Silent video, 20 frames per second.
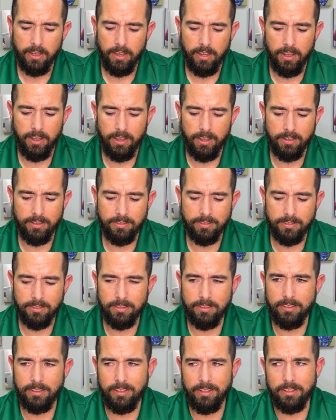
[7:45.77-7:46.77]
And
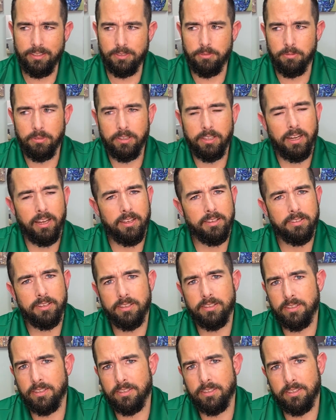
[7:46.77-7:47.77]
it's really nice
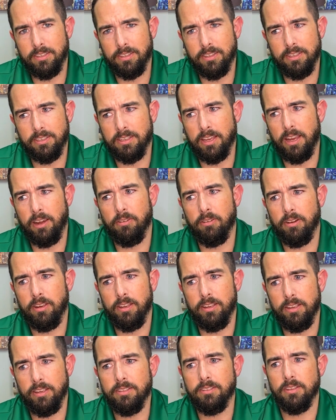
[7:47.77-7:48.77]
because this area
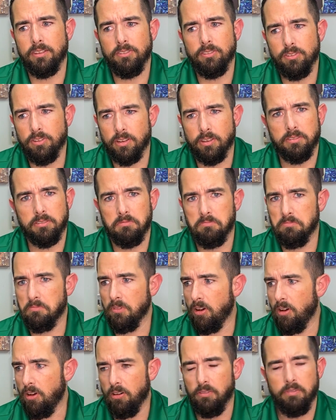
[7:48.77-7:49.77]
isn't just
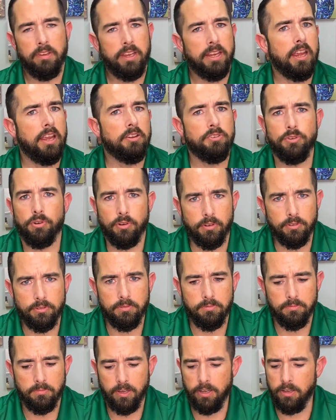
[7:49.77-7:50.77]
all vacationers.
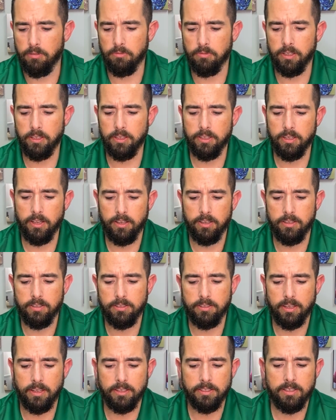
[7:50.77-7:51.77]
It really
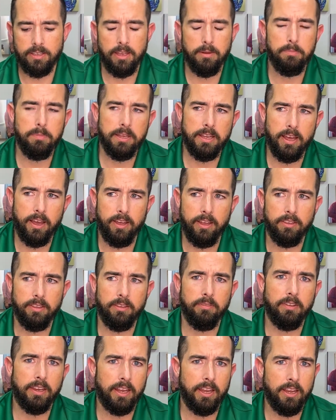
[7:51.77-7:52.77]
does extend beyond the
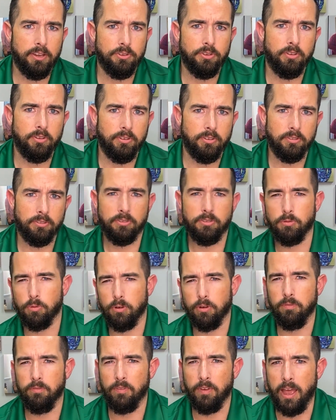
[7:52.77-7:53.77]
vacationers sort
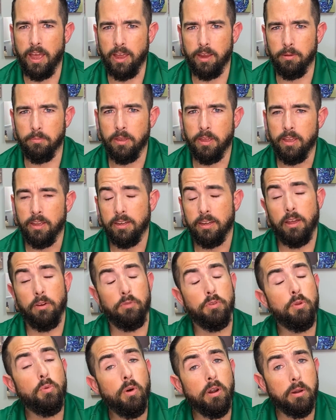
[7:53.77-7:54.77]
of vibe. Now, if
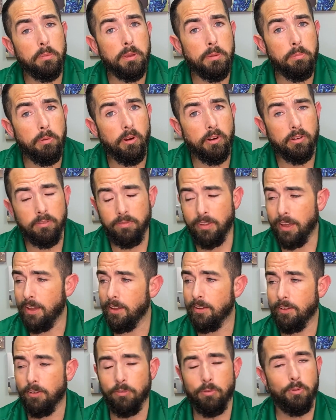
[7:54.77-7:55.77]
you want to be part of
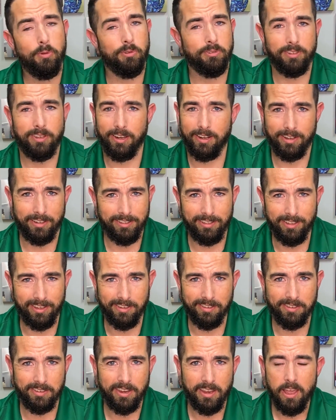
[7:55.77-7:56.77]
that, of course that
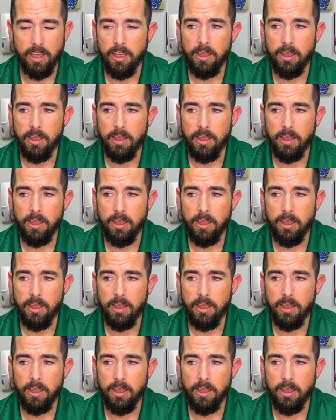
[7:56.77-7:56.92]
exists.